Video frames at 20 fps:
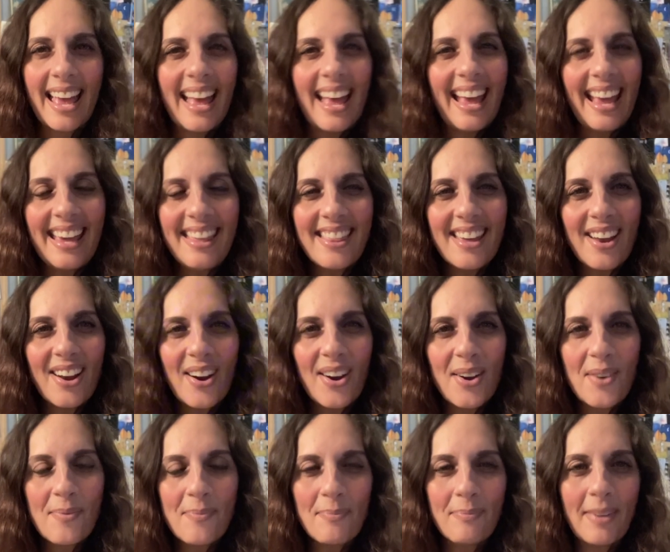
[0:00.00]
Hey
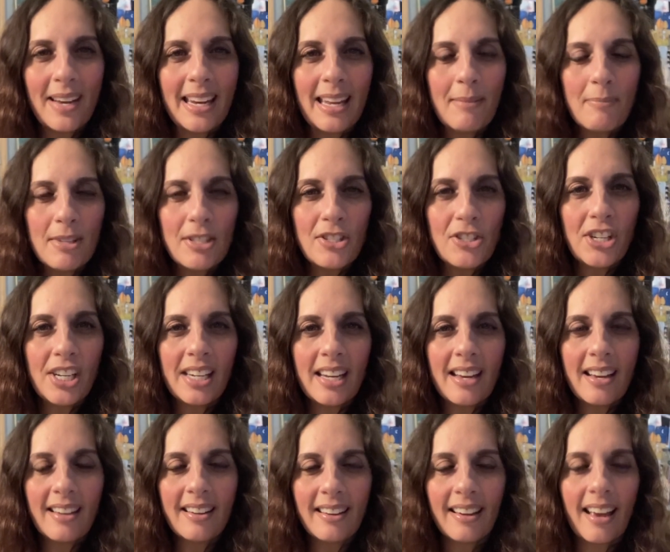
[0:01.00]
there, my name is Gina